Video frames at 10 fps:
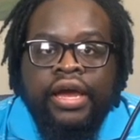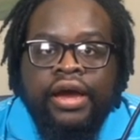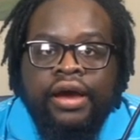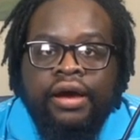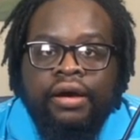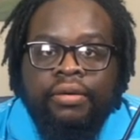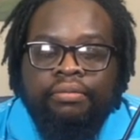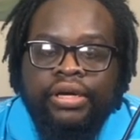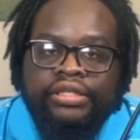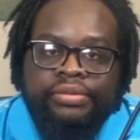
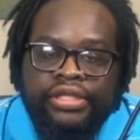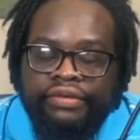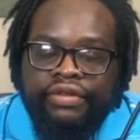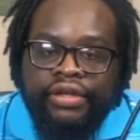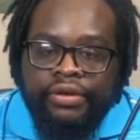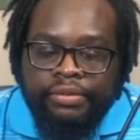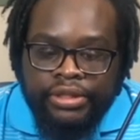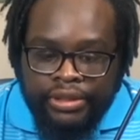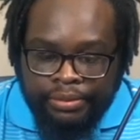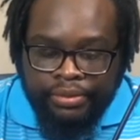but
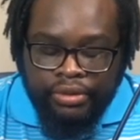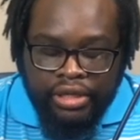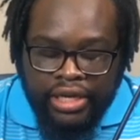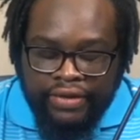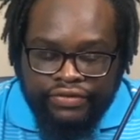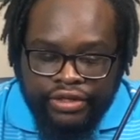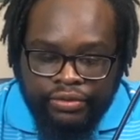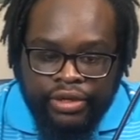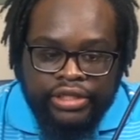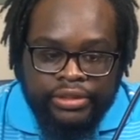I can't even say the
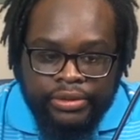word.